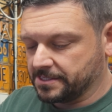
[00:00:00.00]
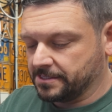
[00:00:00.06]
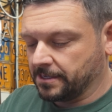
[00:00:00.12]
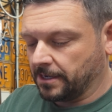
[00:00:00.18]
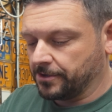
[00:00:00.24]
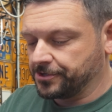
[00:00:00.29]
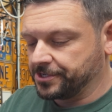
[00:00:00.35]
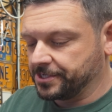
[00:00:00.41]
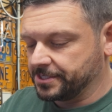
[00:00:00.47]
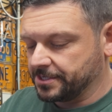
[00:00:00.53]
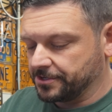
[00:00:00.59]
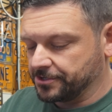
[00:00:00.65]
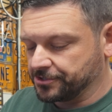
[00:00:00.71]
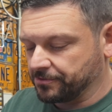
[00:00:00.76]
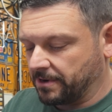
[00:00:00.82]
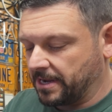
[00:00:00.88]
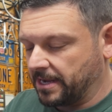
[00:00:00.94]
this Dungeons
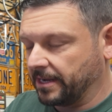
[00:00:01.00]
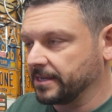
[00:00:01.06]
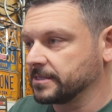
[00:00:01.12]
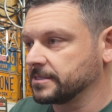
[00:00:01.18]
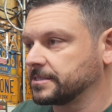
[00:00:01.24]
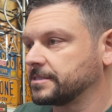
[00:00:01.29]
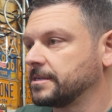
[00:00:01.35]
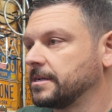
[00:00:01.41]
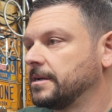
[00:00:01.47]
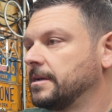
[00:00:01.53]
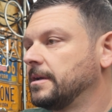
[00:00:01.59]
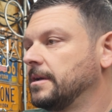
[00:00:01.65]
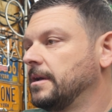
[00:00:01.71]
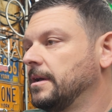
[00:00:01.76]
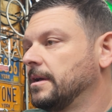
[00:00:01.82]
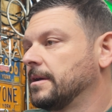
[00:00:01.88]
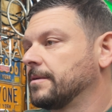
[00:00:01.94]
and Dragons,
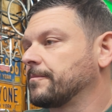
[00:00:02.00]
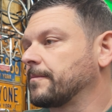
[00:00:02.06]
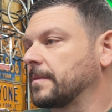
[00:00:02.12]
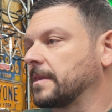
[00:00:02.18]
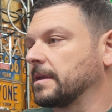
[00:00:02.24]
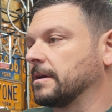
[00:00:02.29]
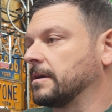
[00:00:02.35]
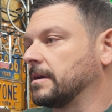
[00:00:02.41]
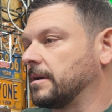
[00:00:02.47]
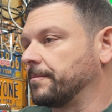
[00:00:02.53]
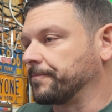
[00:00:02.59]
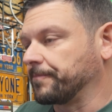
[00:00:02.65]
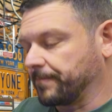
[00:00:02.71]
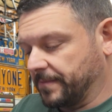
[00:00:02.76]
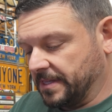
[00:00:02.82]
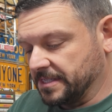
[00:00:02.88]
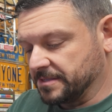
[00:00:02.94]

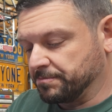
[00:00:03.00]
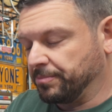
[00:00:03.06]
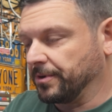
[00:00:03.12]
these